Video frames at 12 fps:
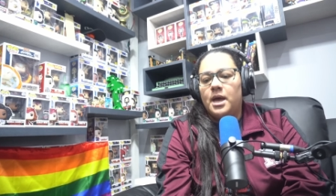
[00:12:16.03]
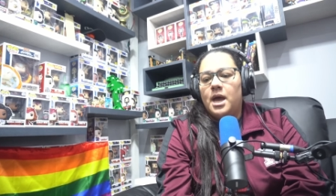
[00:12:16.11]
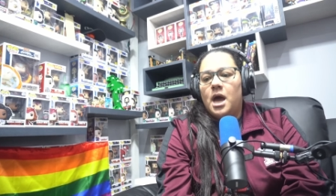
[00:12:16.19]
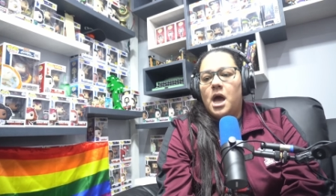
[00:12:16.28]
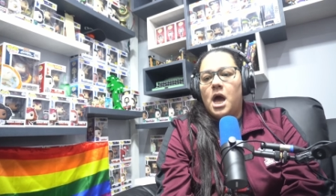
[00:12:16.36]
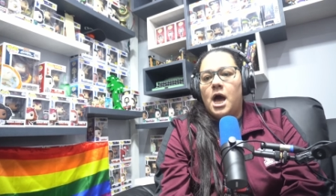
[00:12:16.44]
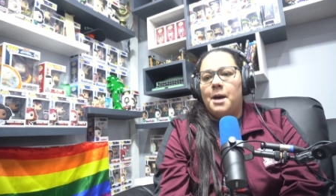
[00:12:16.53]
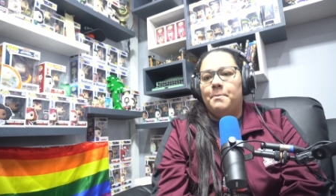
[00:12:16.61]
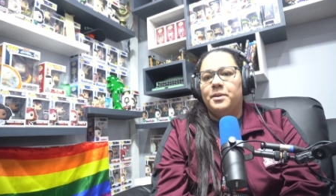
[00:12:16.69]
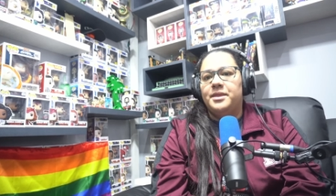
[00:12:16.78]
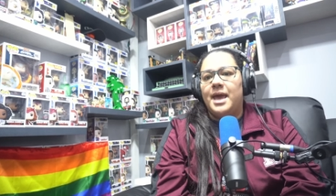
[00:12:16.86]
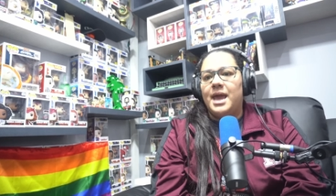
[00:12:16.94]
Uh,
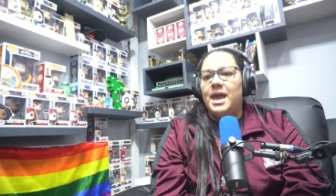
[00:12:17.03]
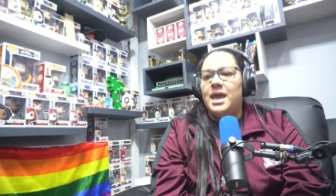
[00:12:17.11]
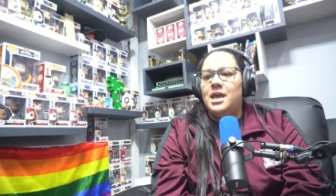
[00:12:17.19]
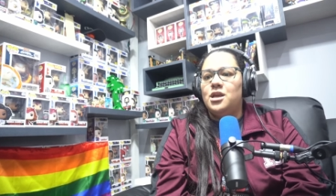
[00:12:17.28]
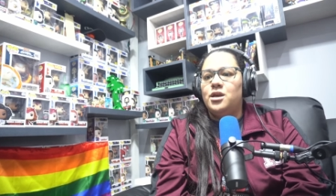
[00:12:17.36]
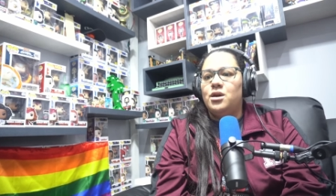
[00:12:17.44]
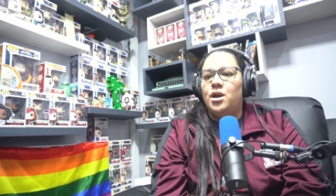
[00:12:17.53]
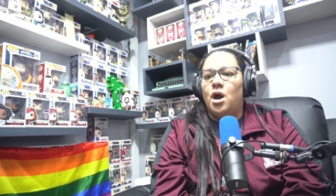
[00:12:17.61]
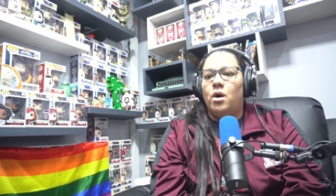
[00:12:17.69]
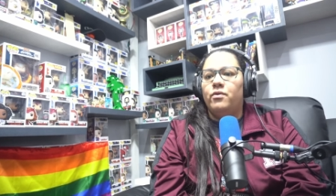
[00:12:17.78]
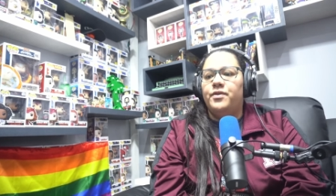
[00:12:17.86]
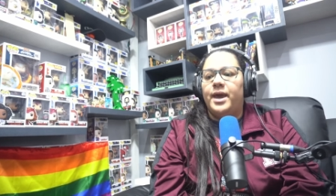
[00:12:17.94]
but they, you
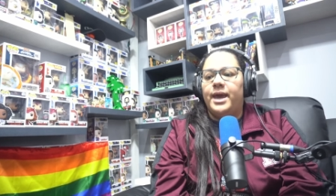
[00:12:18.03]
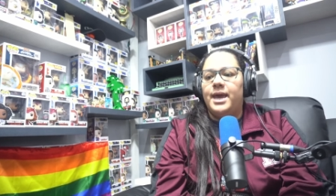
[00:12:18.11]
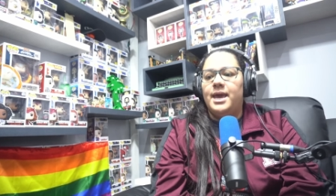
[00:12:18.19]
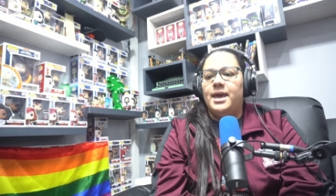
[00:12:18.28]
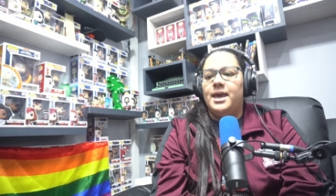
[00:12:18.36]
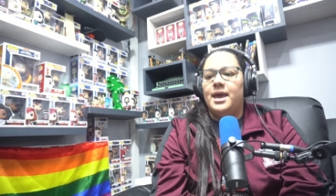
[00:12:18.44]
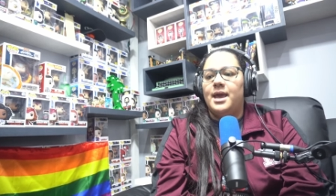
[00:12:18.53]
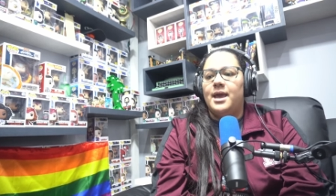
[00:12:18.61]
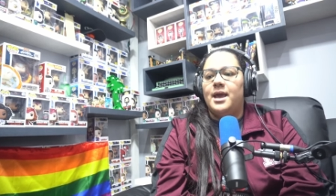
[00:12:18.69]
know, they